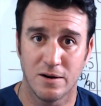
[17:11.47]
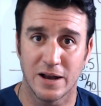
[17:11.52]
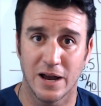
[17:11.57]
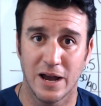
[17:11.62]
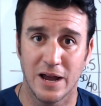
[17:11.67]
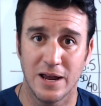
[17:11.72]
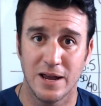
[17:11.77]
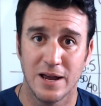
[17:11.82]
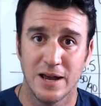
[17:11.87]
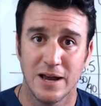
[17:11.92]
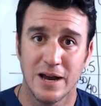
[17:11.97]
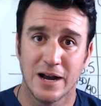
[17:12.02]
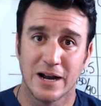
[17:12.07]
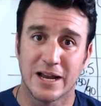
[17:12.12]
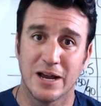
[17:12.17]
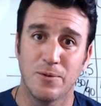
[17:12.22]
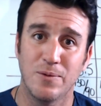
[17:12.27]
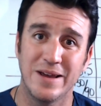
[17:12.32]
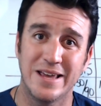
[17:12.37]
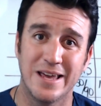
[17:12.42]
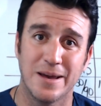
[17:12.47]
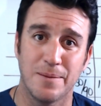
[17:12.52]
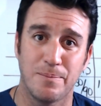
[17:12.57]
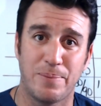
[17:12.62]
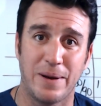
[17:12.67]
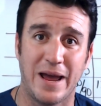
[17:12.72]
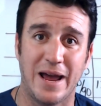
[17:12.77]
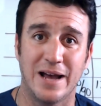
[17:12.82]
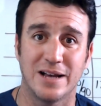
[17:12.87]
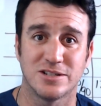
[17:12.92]
Okay, can we
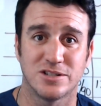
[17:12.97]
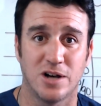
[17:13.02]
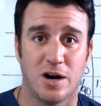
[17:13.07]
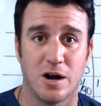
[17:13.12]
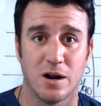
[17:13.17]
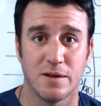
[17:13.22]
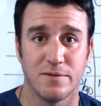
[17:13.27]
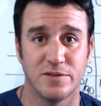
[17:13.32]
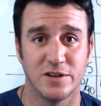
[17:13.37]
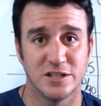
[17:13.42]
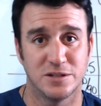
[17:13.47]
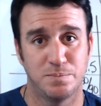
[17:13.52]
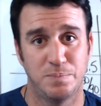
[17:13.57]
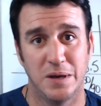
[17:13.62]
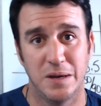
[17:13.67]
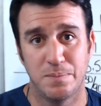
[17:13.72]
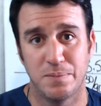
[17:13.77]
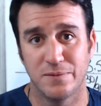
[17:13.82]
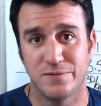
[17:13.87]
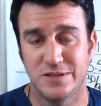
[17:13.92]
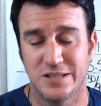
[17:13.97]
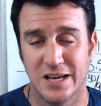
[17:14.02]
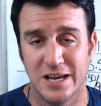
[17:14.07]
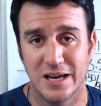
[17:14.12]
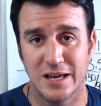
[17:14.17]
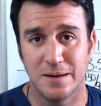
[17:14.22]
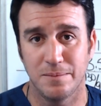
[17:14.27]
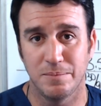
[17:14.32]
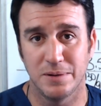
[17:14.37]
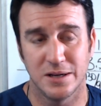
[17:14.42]
get past all of this peep of
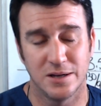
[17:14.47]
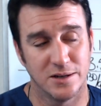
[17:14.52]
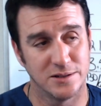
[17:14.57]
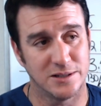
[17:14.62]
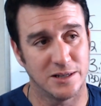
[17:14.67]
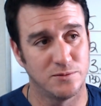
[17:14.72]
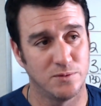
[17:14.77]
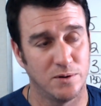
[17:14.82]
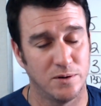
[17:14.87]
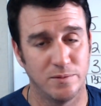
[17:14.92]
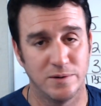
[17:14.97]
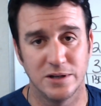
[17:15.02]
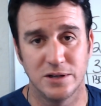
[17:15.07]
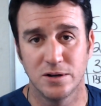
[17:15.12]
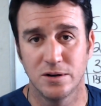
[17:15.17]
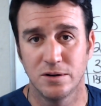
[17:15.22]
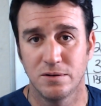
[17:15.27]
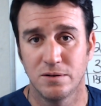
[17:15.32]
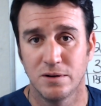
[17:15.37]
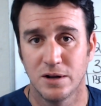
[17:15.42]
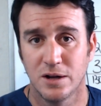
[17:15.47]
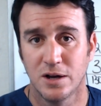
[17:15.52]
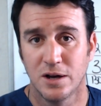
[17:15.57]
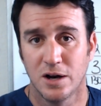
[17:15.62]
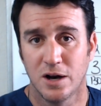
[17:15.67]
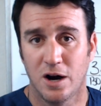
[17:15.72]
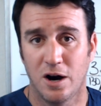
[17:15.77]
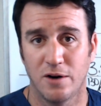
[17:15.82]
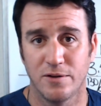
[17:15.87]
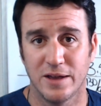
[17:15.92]
10 because that's what we do?
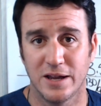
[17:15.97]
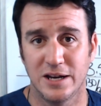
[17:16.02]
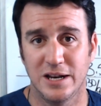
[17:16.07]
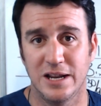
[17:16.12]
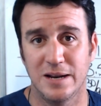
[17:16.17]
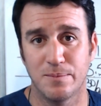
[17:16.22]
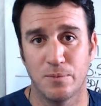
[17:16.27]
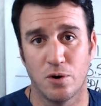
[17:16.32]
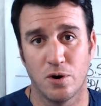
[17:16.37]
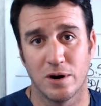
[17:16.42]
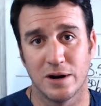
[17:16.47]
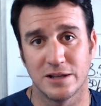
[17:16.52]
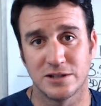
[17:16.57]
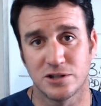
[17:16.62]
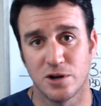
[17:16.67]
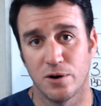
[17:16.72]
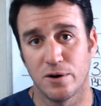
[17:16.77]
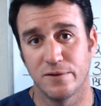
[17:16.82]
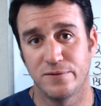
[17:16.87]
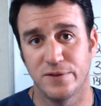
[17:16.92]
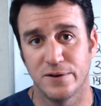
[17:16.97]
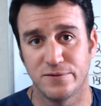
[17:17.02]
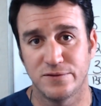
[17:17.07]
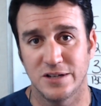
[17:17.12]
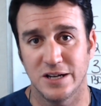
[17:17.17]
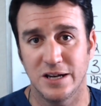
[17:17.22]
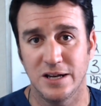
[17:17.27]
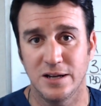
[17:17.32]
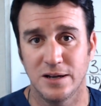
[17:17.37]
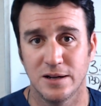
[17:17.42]
Oh, they need more, let's go to
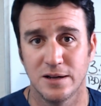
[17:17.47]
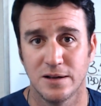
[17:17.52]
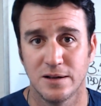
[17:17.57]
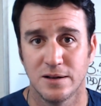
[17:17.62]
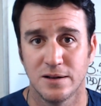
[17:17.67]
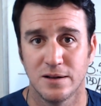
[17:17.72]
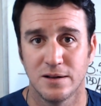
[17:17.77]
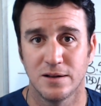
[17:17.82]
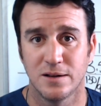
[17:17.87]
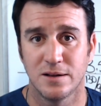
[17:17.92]
15.